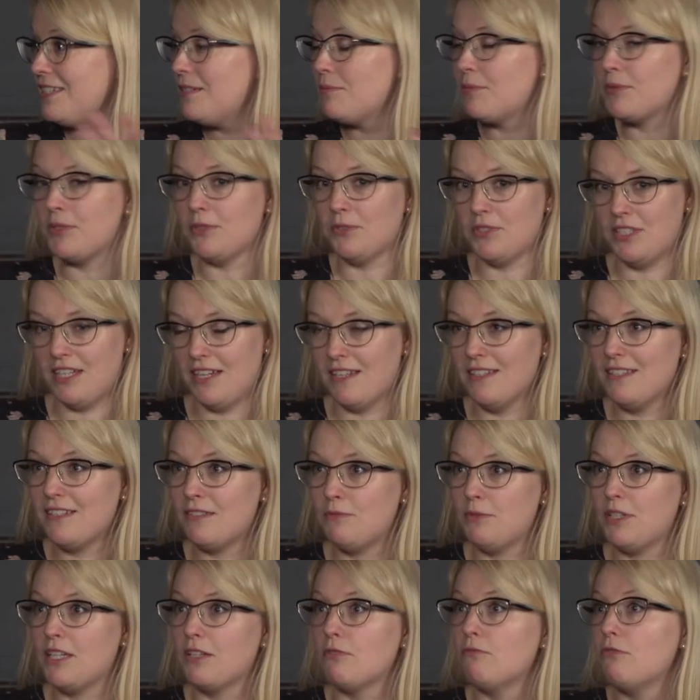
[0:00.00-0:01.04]
the protest.
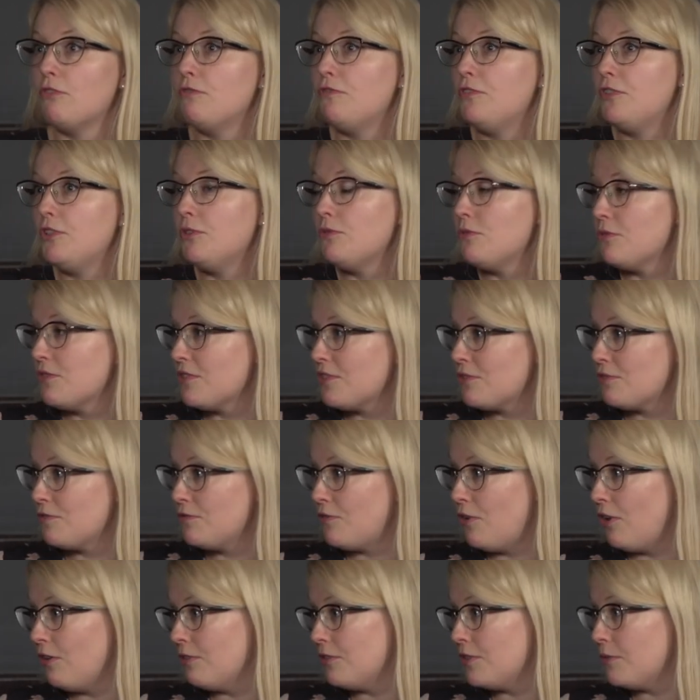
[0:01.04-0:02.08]
We can refuse to follow